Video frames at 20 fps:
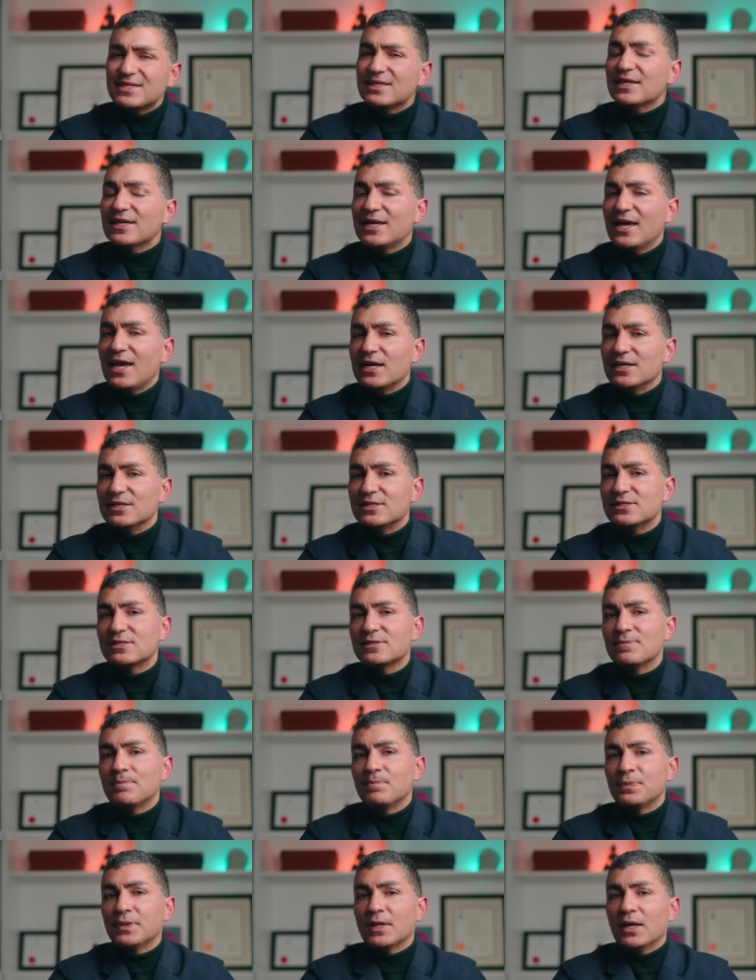the
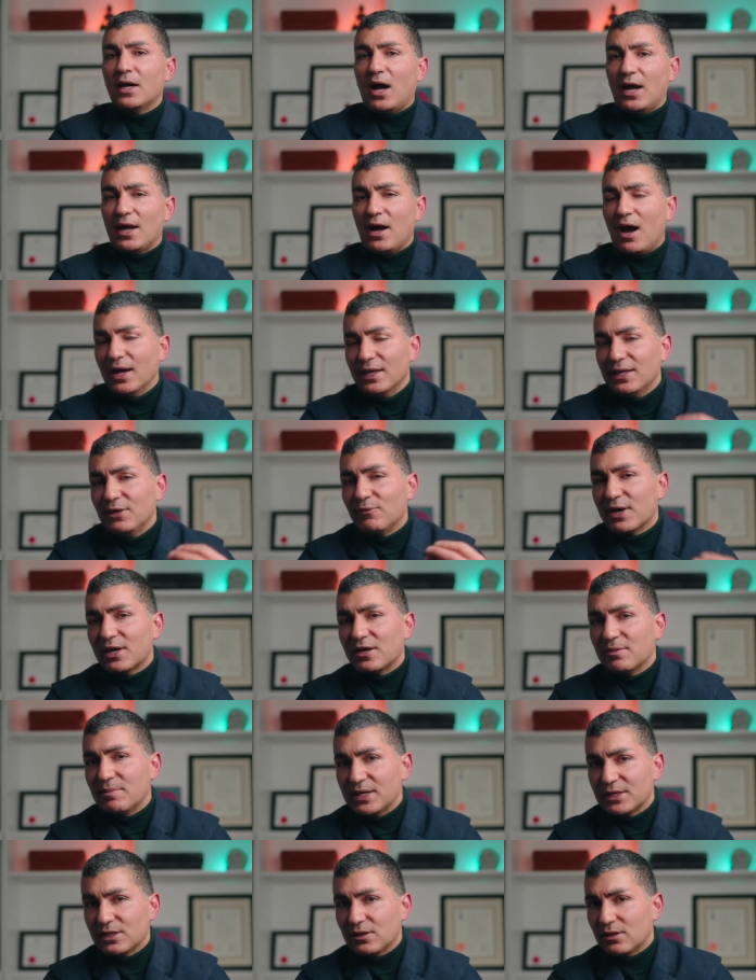case, I highly
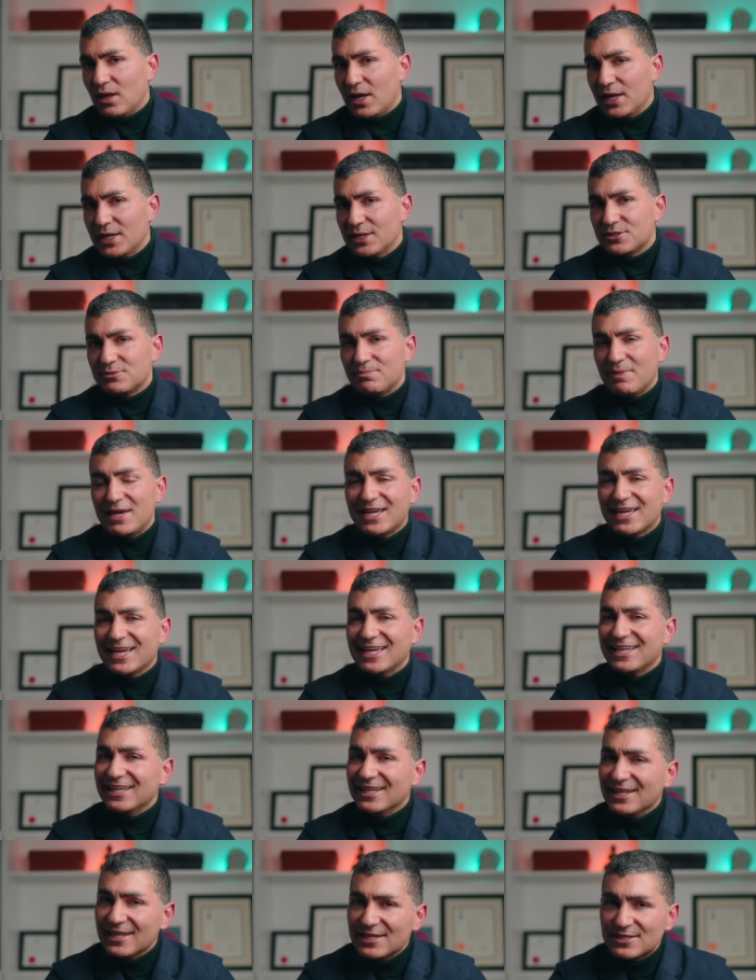recommend clients make a
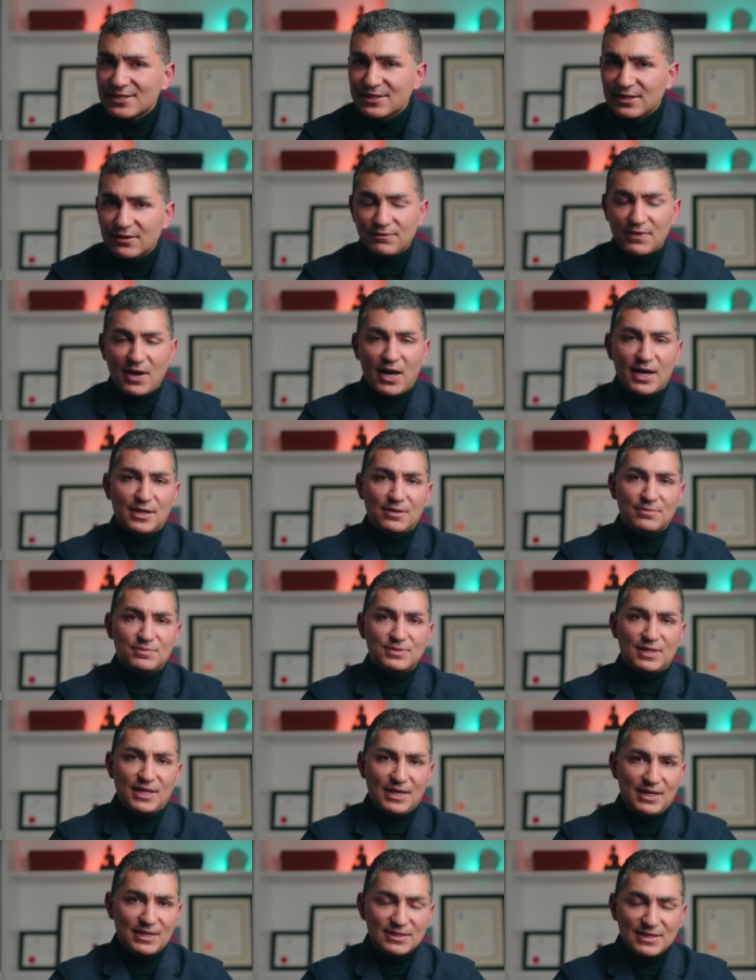list of items
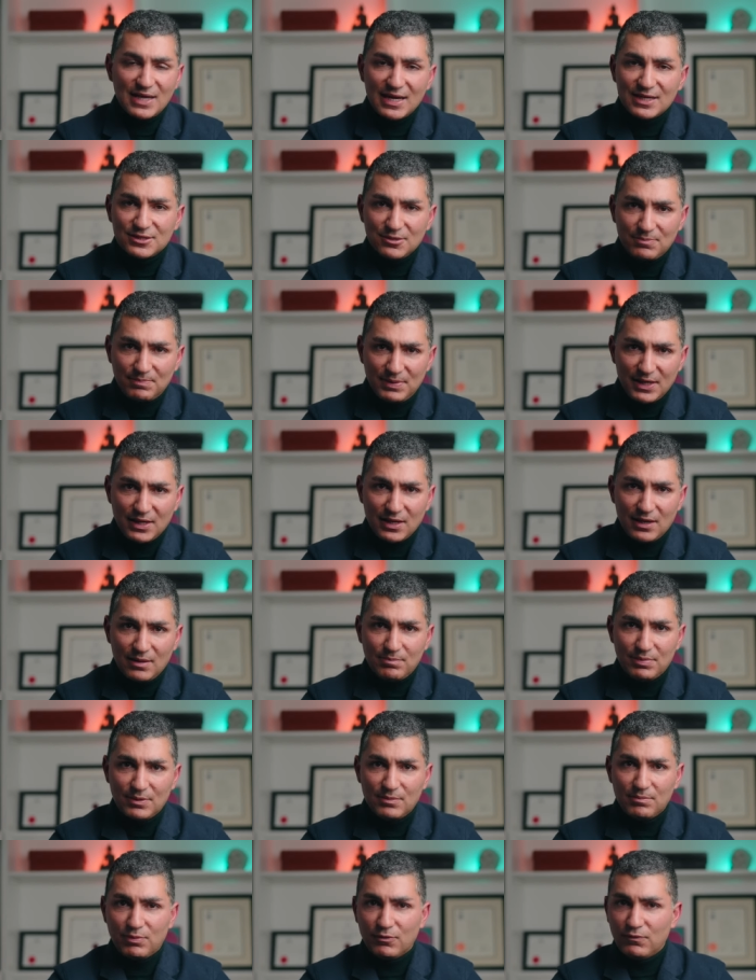they intend to pick
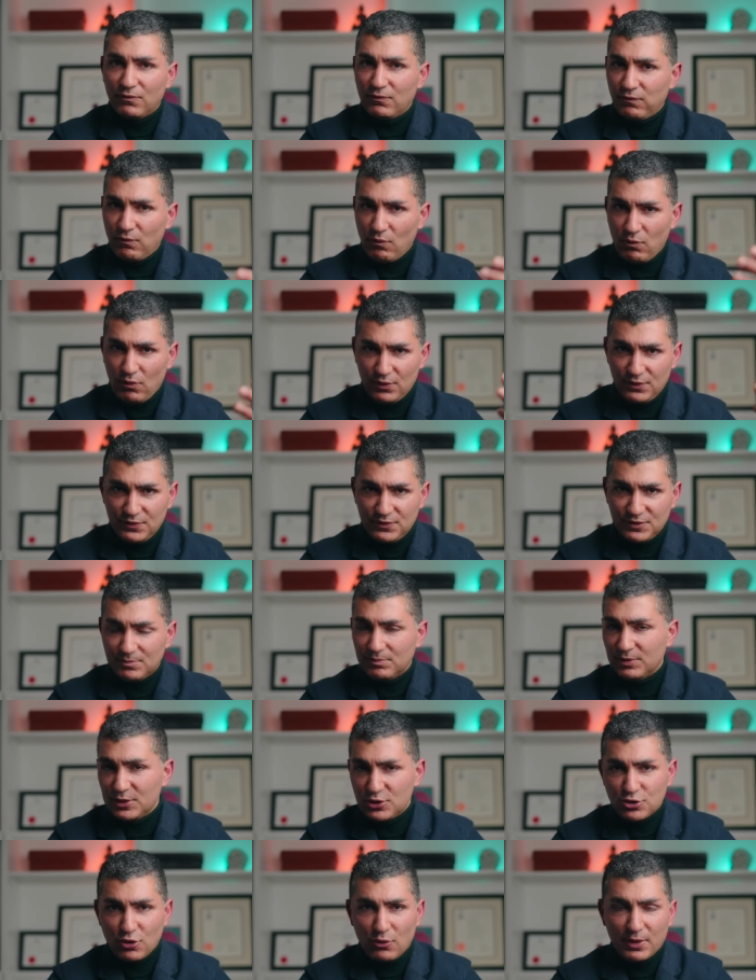up before
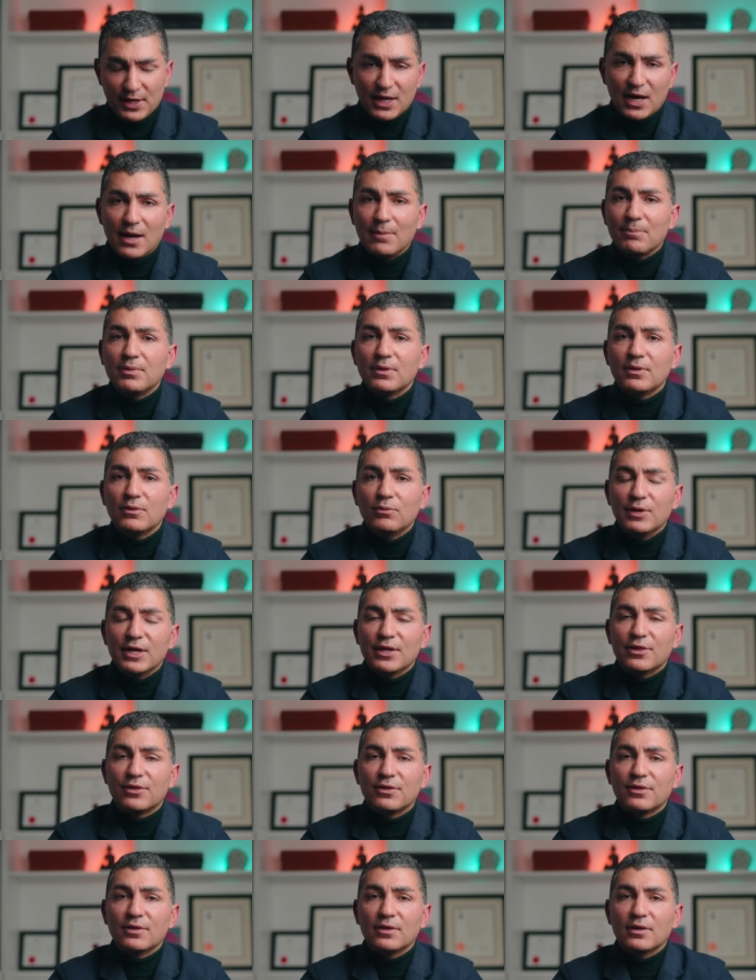simply showing up
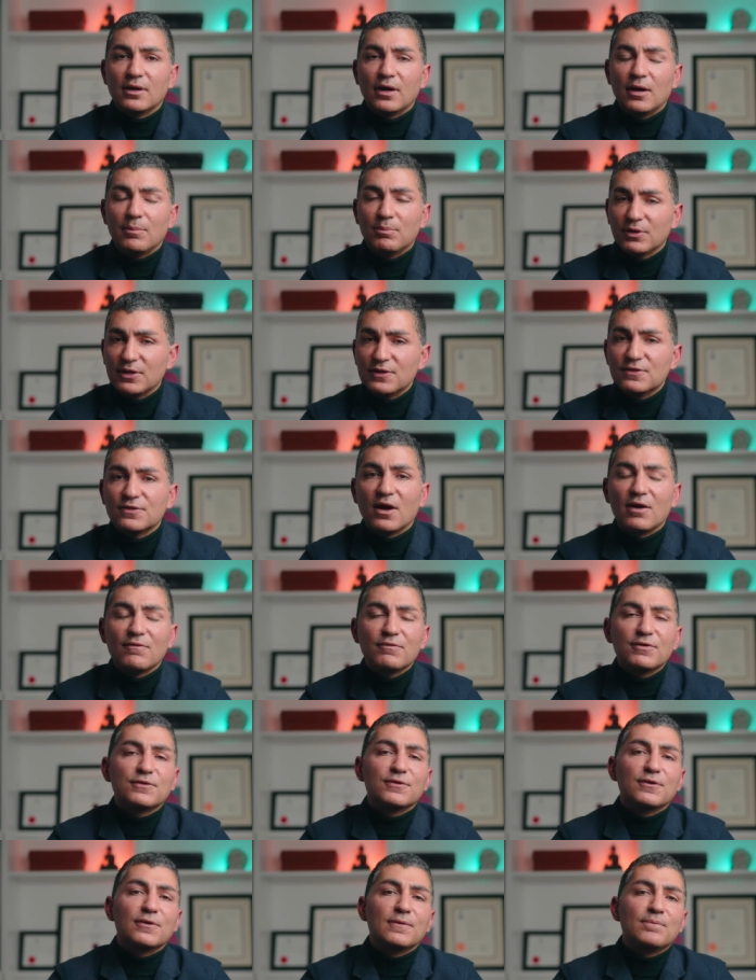with a police
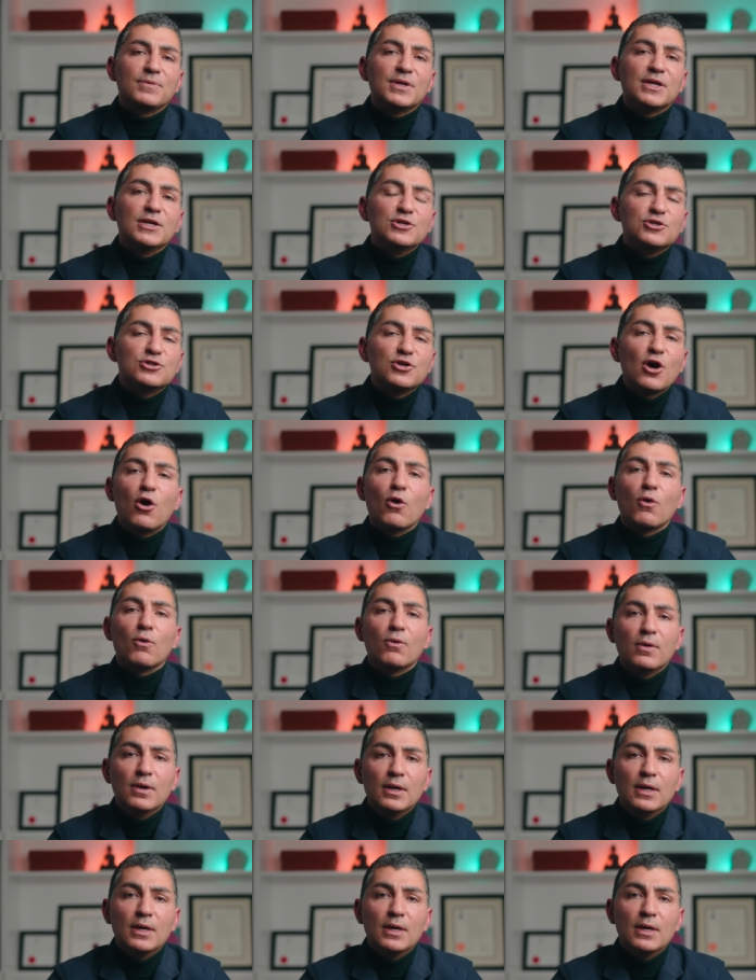officer in tow.